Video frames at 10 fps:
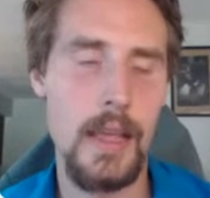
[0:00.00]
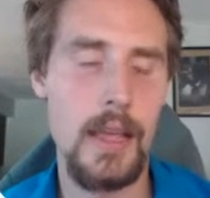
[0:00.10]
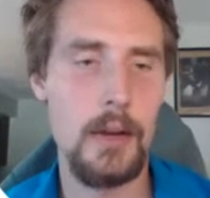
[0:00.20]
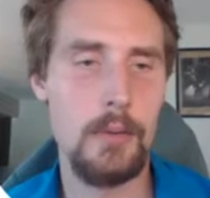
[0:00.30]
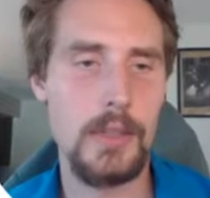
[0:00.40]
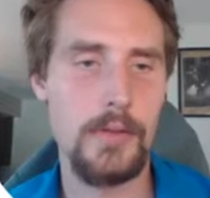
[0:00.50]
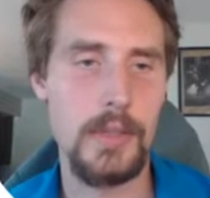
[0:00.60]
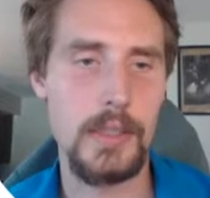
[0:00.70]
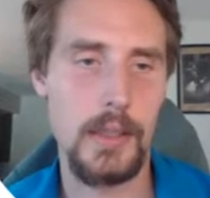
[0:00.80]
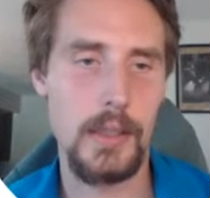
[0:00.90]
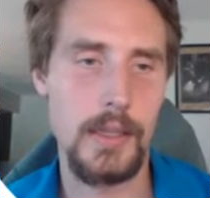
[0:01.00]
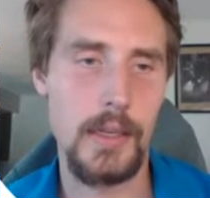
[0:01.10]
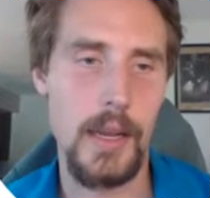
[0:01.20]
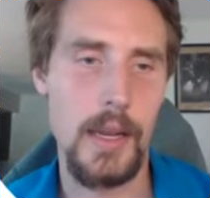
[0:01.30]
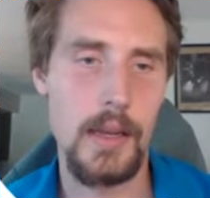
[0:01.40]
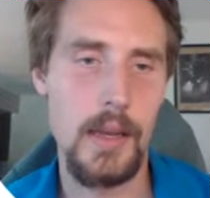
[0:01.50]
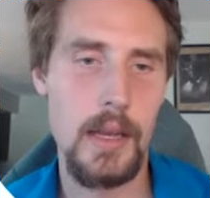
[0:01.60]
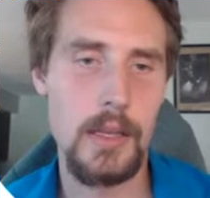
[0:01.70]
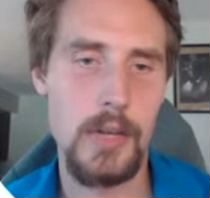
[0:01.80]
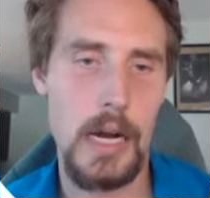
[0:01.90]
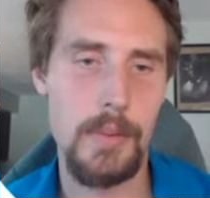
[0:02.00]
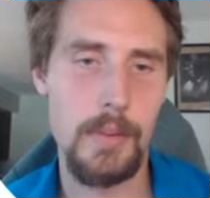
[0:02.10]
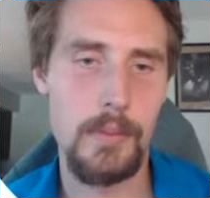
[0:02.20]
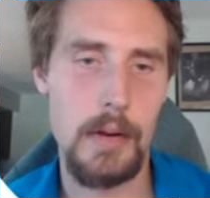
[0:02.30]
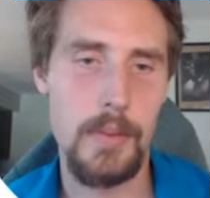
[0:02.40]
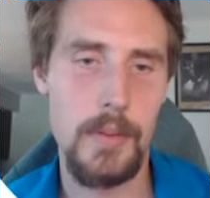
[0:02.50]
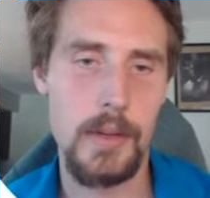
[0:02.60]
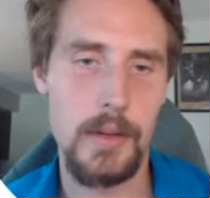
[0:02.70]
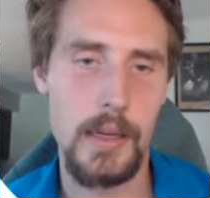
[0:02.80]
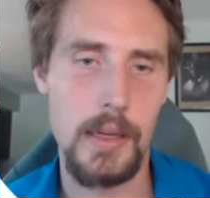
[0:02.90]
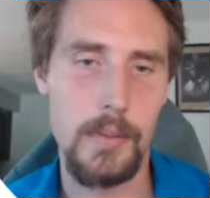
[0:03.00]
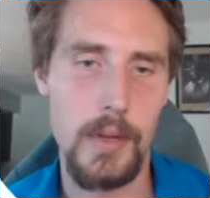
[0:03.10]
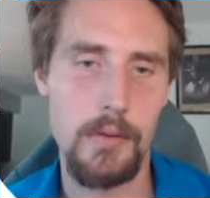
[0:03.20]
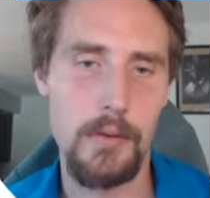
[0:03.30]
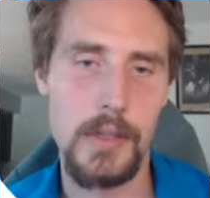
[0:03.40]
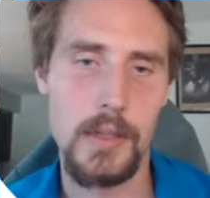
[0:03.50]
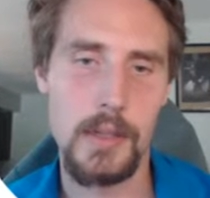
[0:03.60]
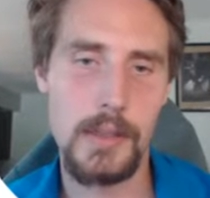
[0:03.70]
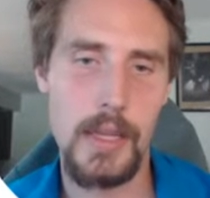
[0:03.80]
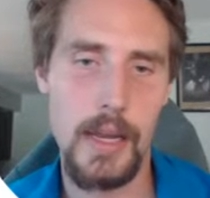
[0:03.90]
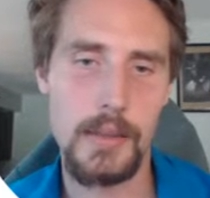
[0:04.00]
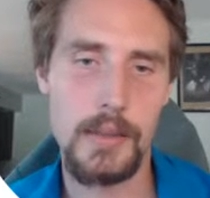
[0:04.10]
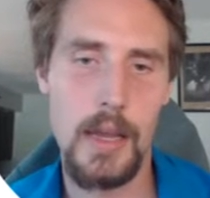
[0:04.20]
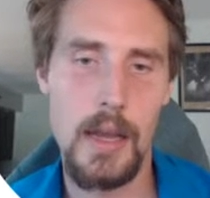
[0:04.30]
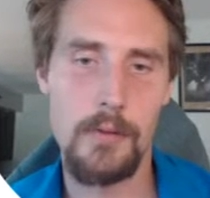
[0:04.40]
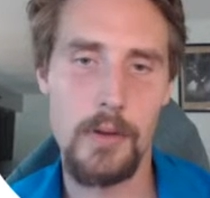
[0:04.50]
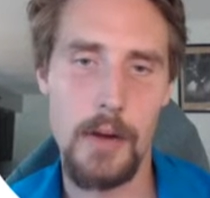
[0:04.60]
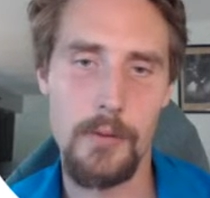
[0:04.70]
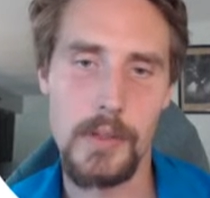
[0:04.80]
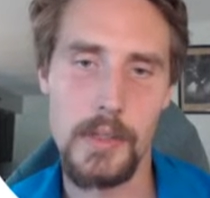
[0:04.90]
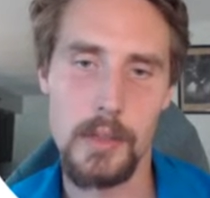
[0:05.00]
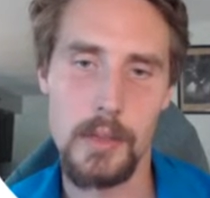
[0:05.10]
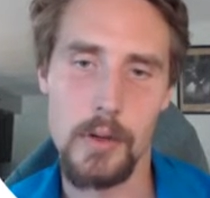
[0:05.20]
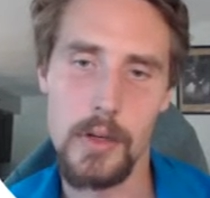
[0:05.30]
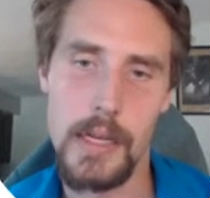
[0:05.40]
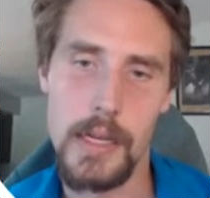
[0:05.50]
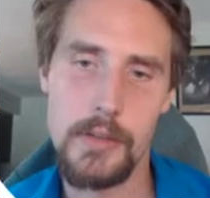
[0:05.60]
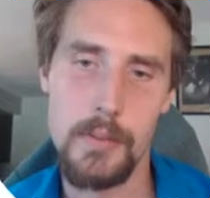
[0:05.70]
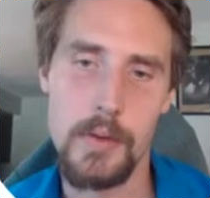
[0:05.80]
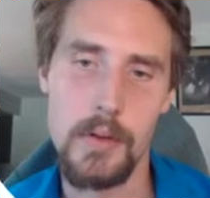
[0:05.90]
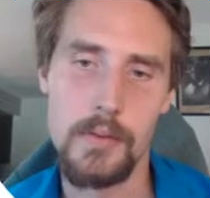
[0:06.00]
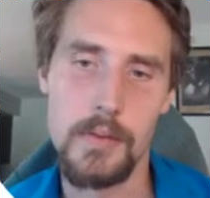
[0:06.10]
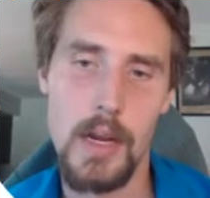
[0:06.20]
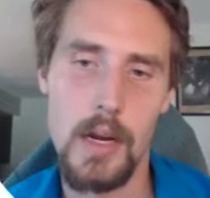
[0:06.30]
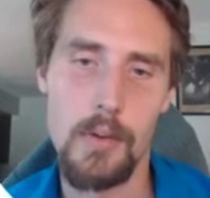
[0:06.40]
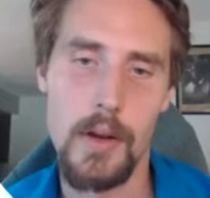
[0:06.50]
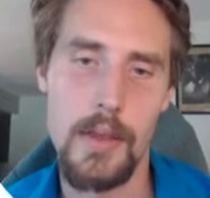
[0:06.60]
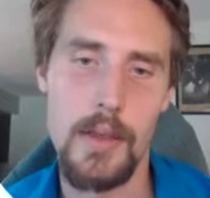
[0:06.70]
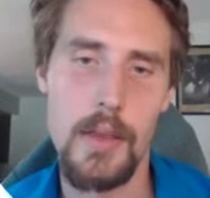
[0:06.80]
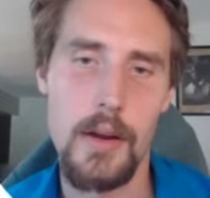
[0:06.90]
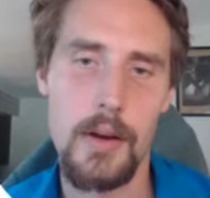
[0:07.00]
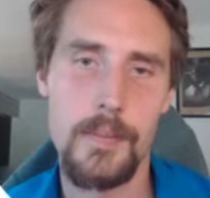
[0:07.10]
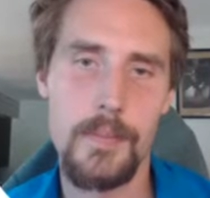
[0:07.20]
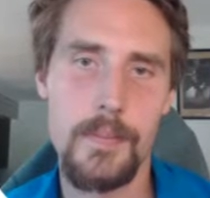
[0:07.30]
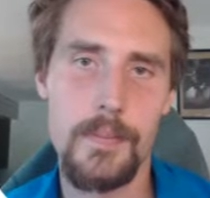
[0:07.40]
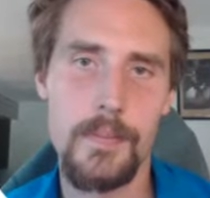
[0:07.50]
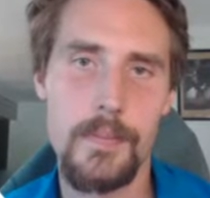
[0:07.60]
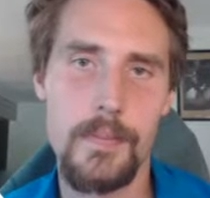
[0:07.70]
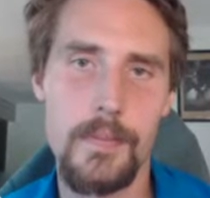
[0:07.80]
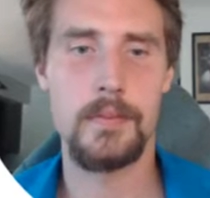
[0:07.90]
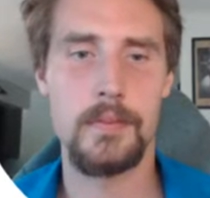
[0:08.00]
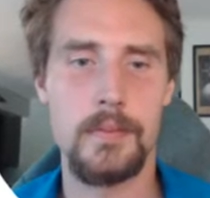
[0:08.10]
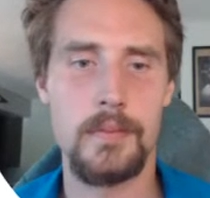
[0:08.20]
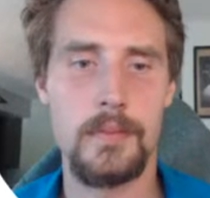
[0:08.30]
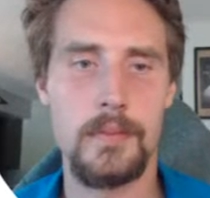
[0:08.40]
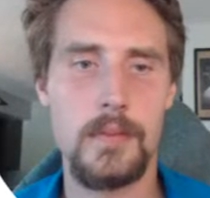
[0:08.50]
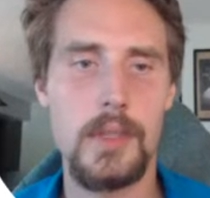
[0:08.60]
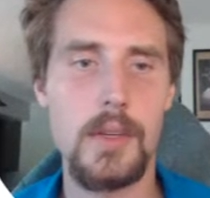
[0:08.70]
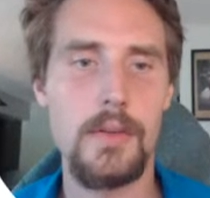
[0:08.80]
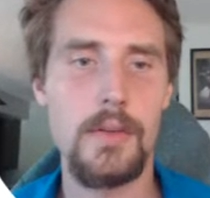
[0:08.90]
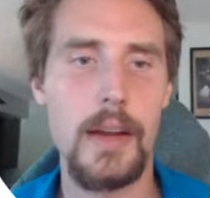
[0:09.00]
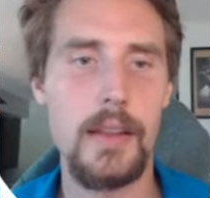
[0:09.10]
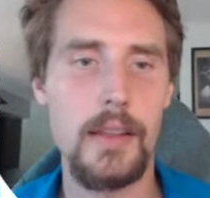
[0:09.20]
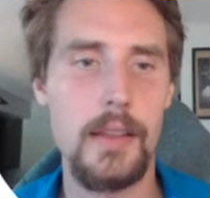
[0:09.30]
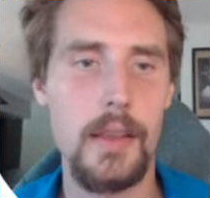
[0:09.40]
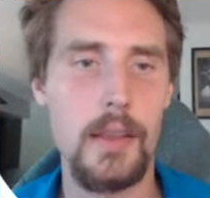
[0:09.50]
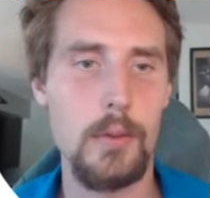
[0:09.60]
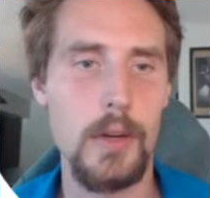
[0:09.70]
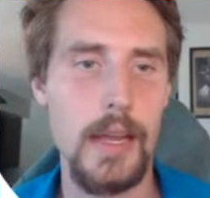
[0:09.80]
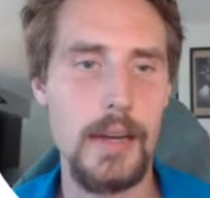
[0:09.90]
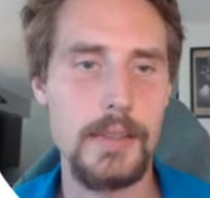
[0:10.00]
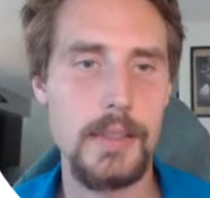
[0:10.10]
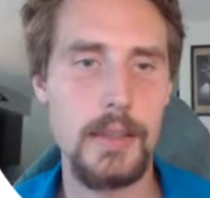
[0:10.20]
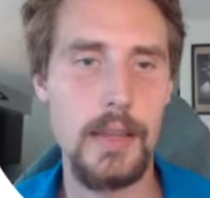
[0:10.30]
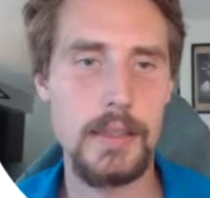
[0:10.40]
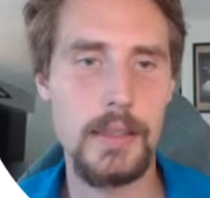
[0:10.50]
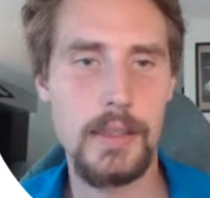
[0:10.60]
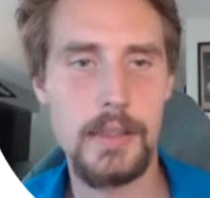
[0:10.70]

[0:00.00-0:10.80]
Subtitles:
which results in a drop in probability from the original text for every single word that's removed within there. So finally, then the word that is selected is the